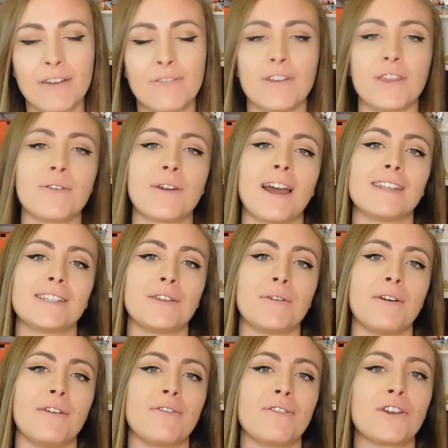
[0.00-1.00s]
for you guys
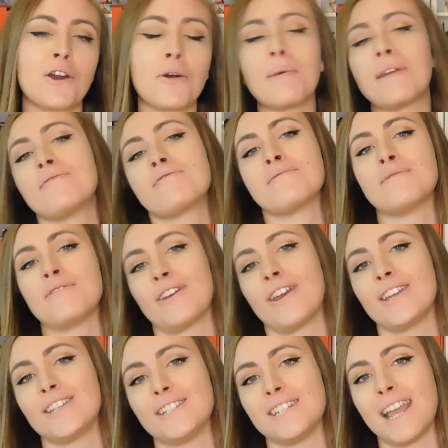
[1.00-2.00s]
who have come in from
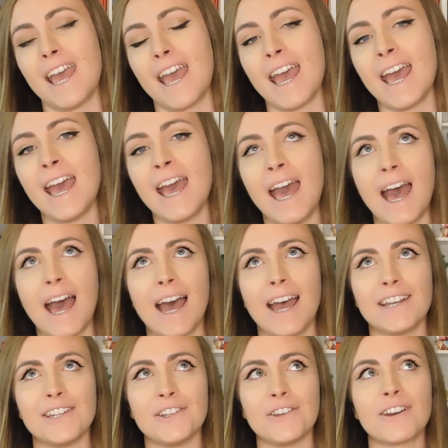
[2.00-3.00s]
first year
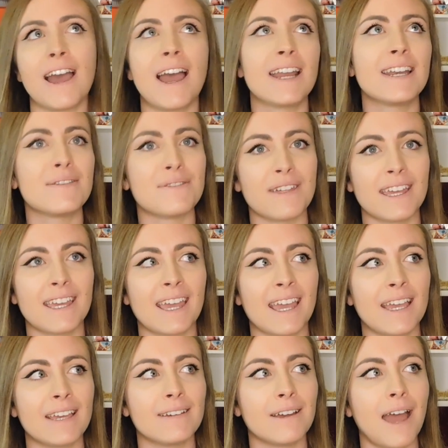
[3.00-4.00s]
and you're kind of
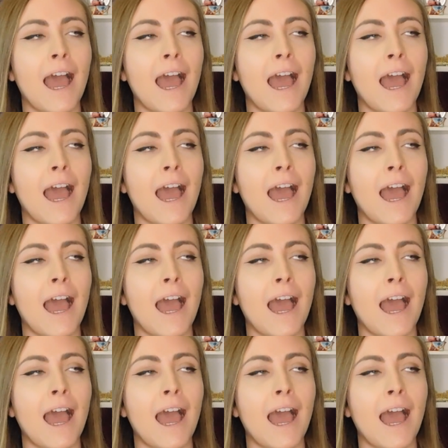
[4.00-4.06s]
thinking,